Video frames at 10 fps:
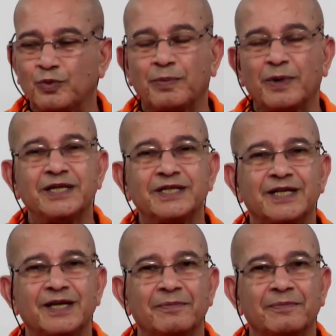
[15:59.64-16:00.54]
punished
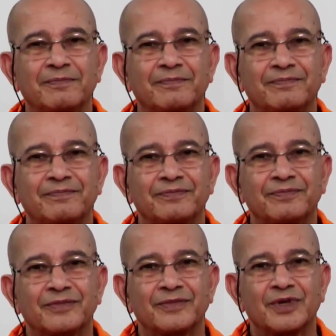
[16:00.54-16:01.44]
him,
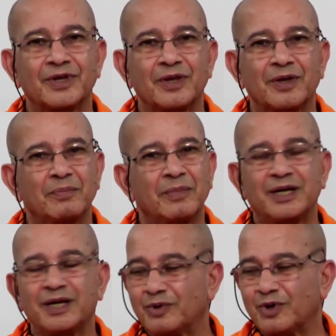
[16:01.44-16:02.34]
but it will